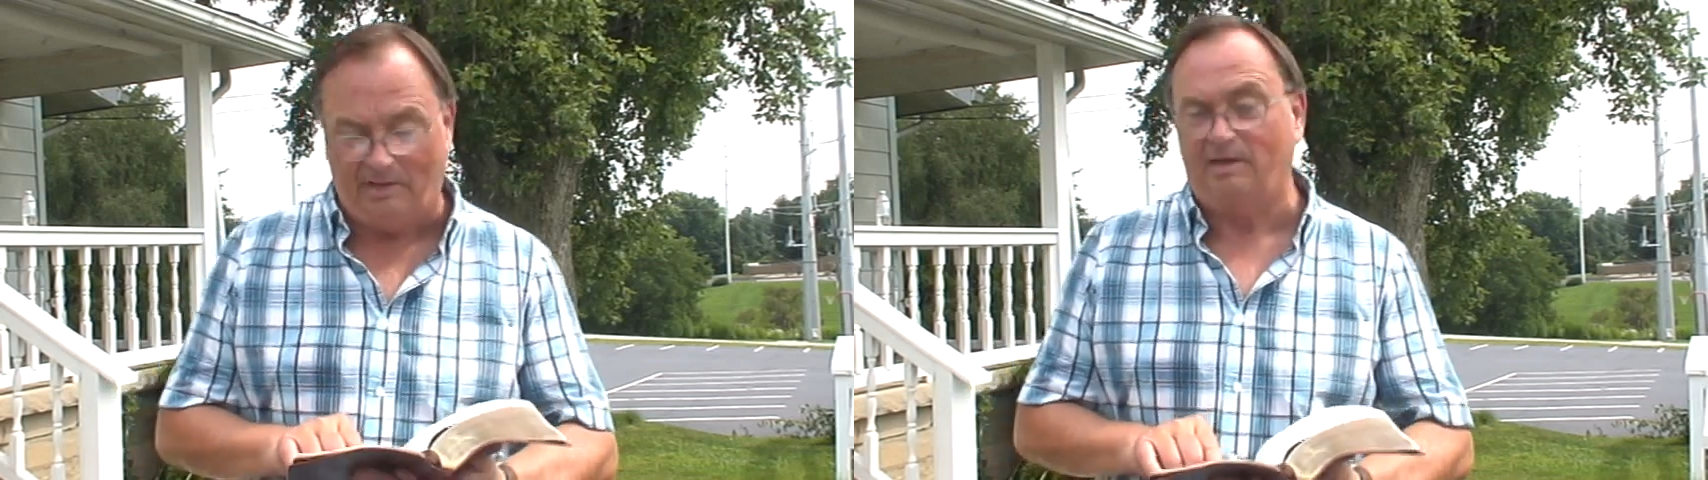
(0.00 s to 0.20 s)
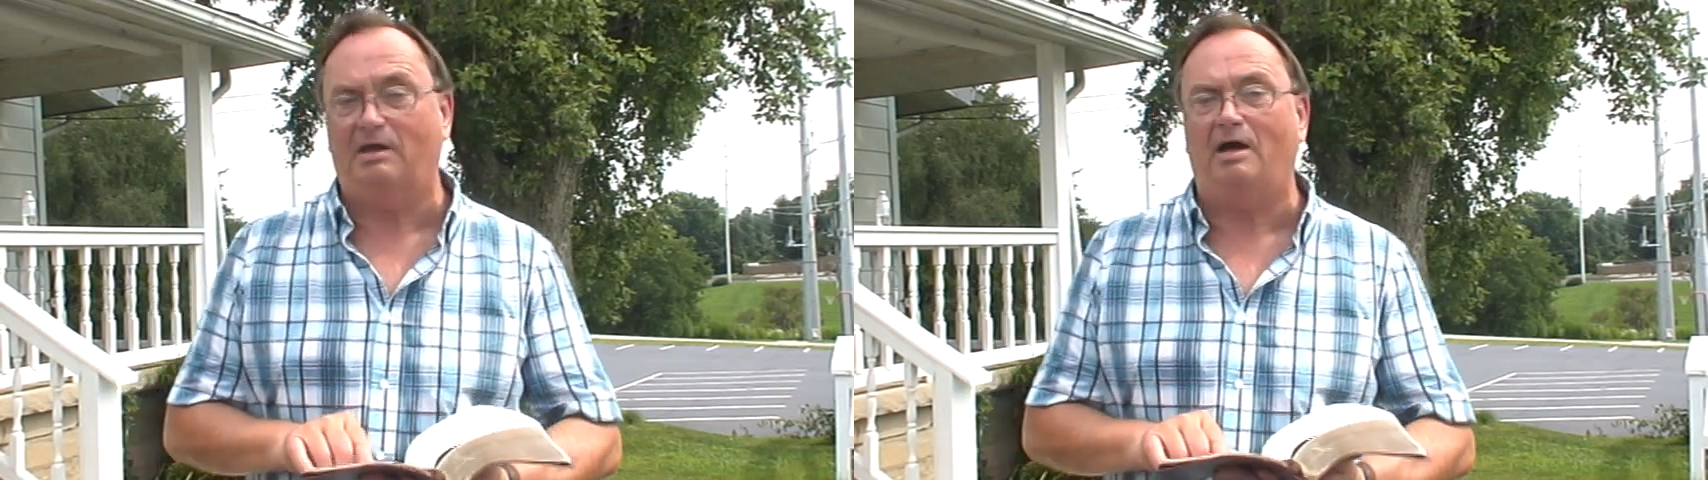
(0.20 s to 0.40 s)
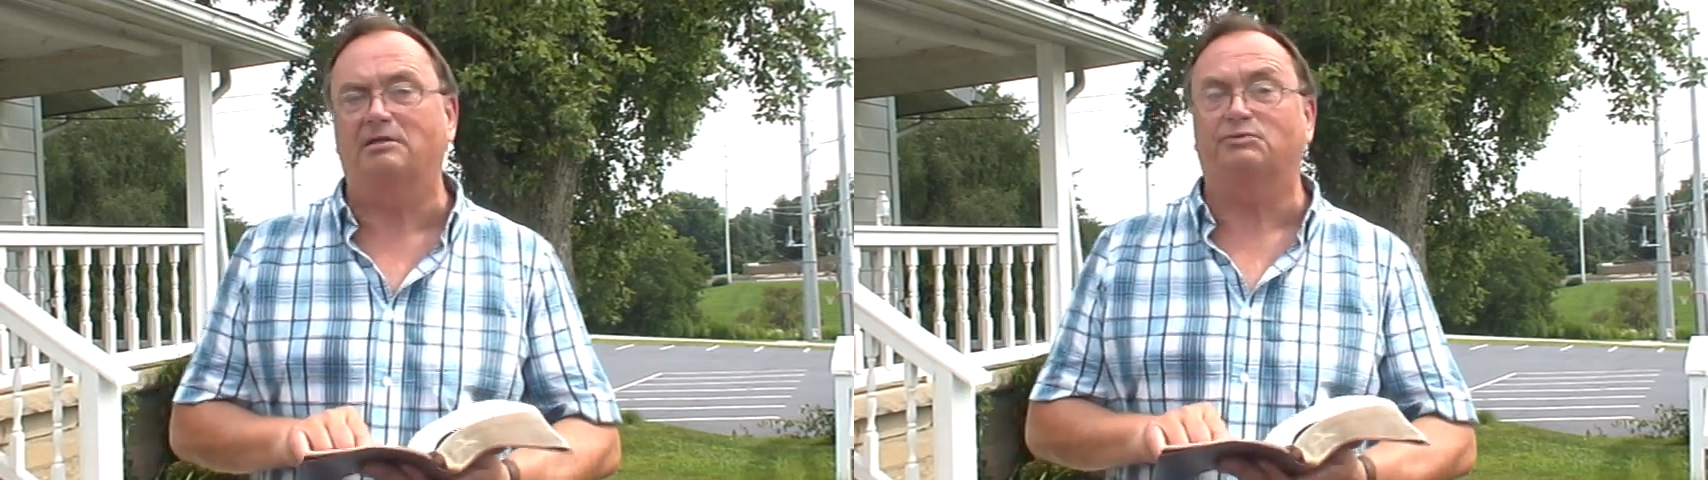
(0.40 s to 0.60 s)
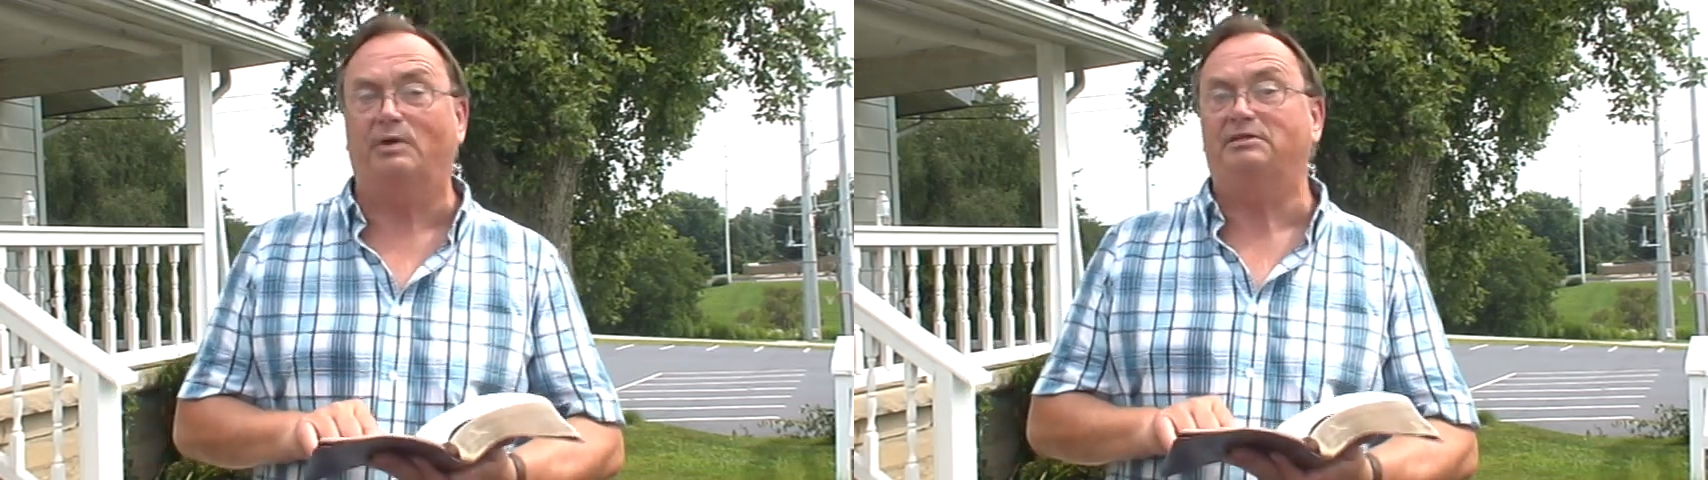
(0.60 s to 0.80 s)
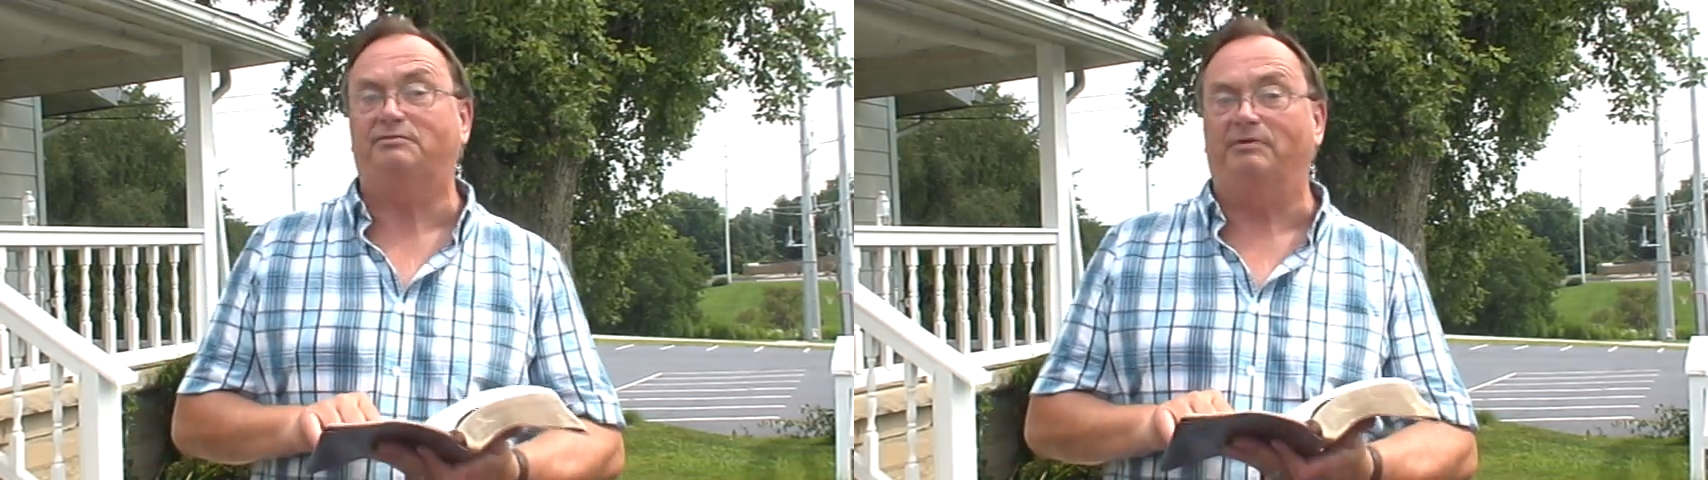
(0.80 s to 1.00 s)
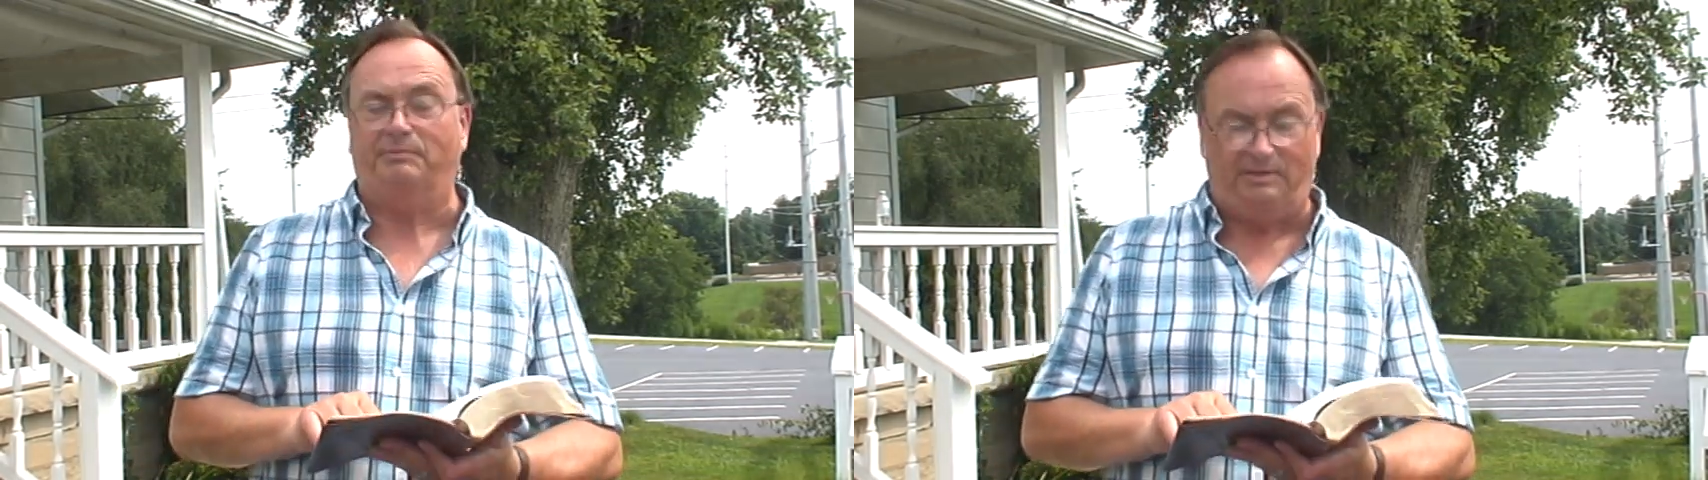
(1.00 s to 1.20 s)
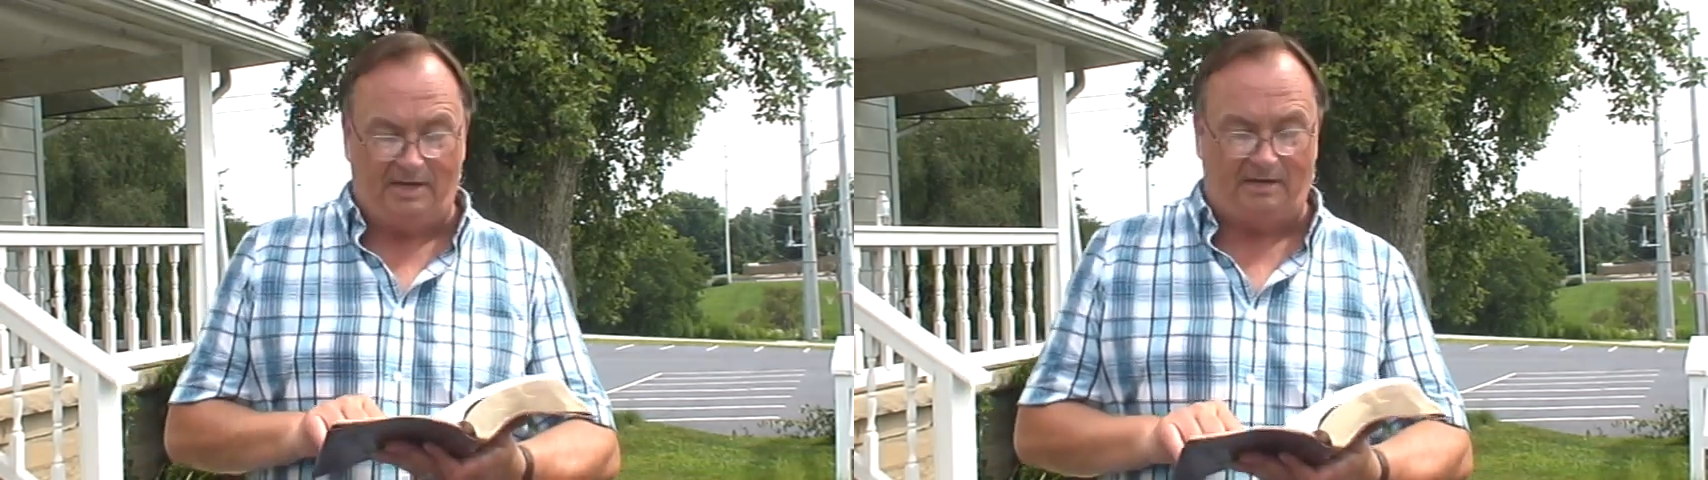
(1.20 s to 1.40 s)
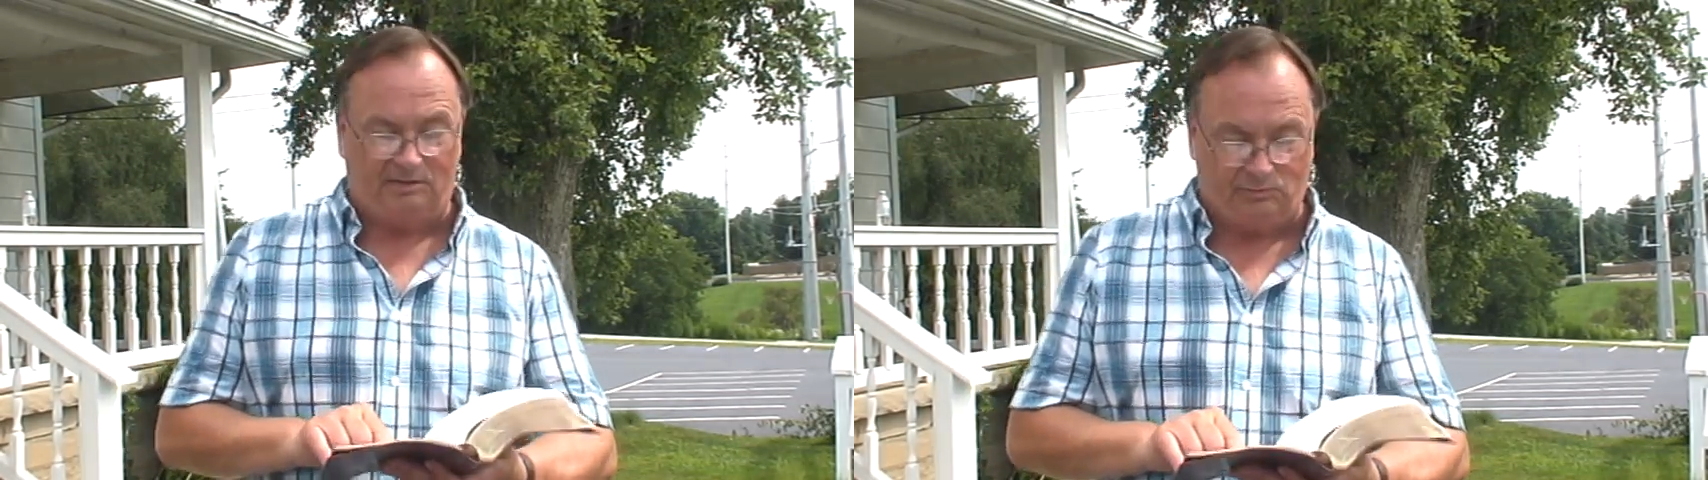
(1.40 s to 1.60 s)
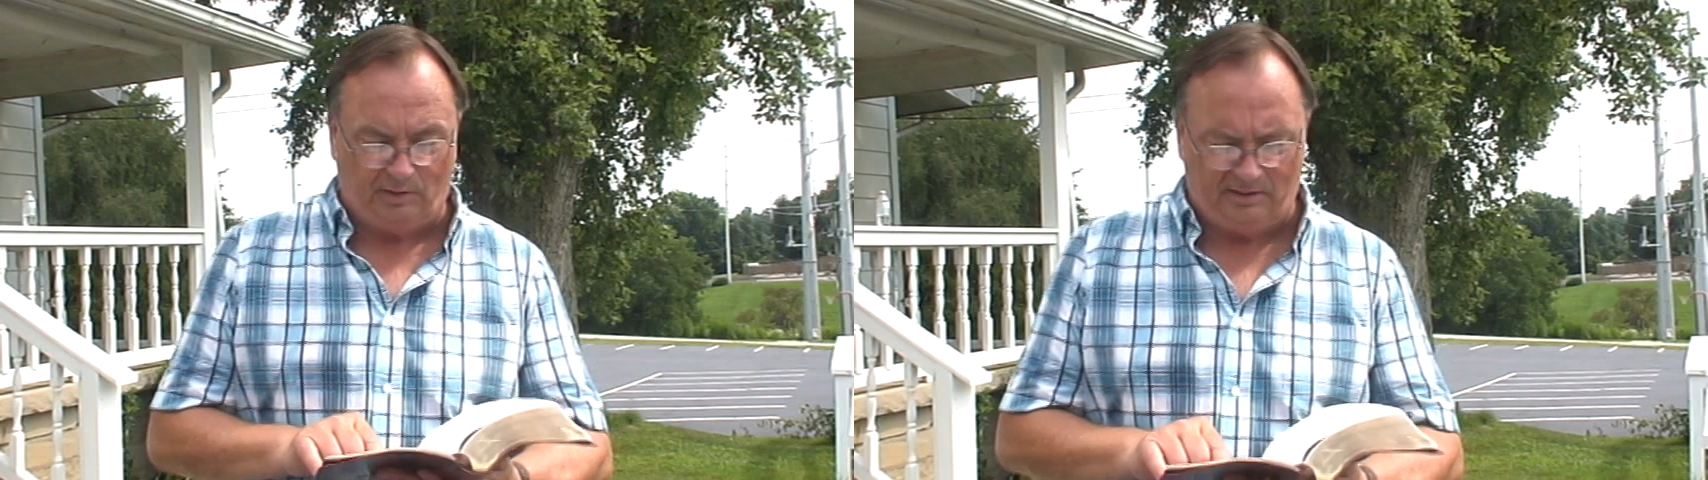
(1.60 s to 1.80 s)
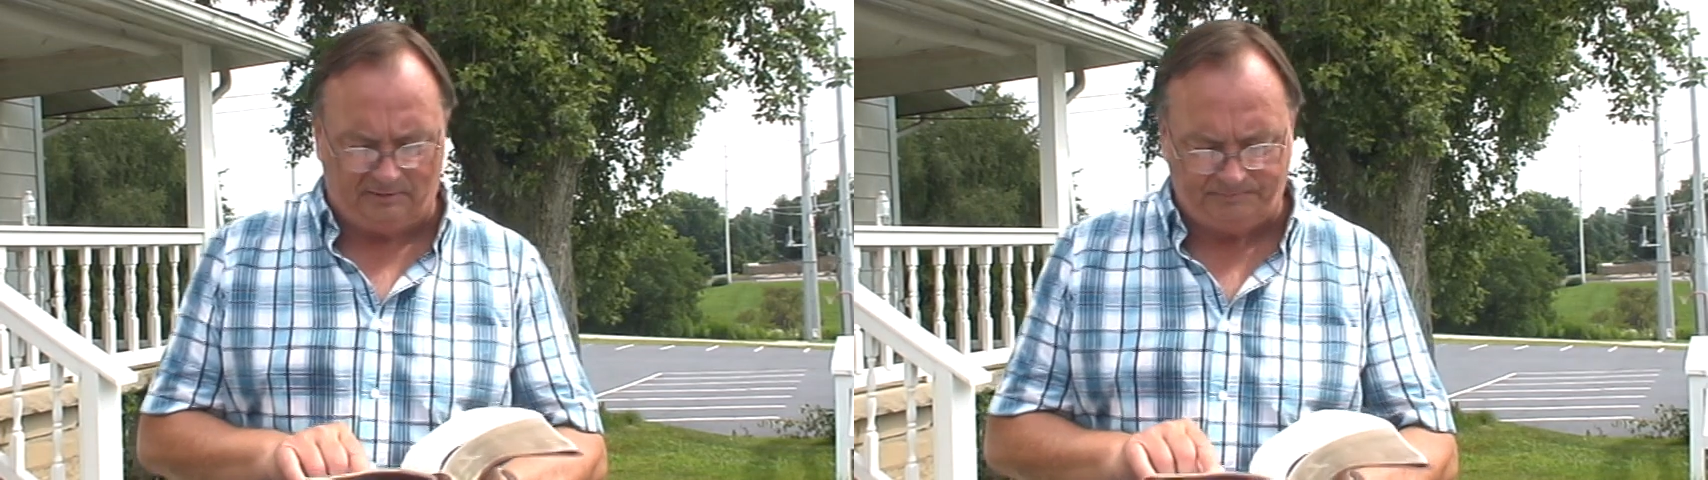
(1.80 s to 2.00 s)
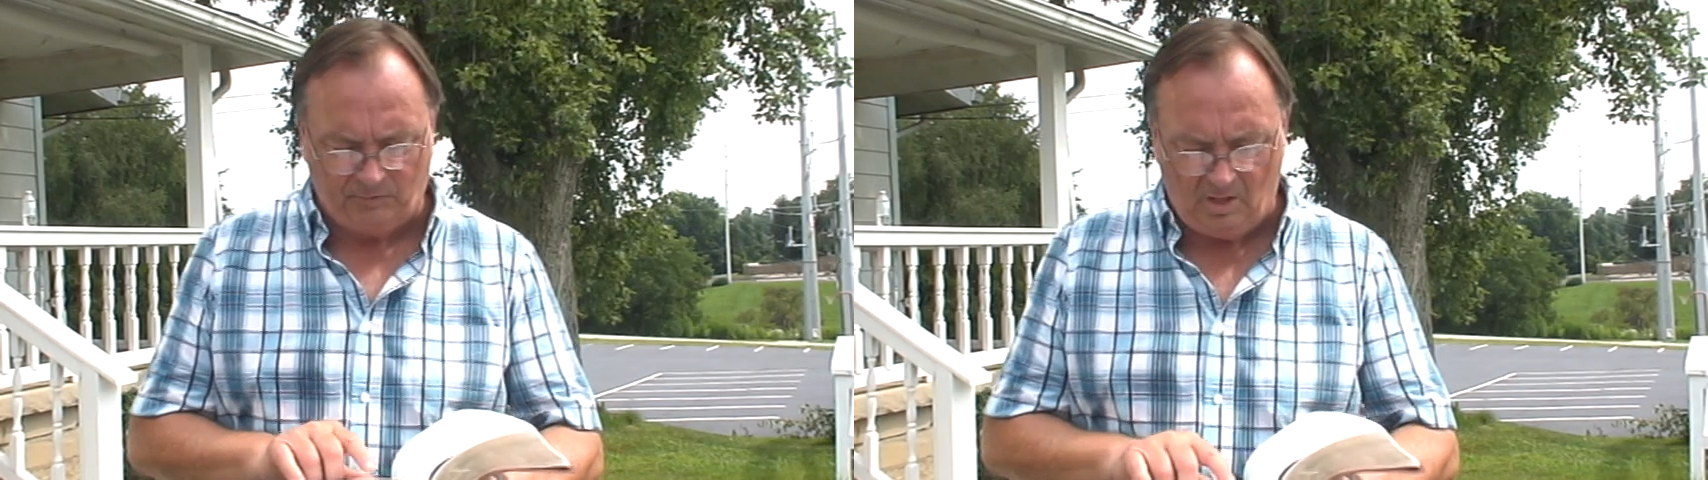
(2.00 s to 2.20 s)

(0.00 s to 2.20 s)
Thank God he's raised from the dead as well.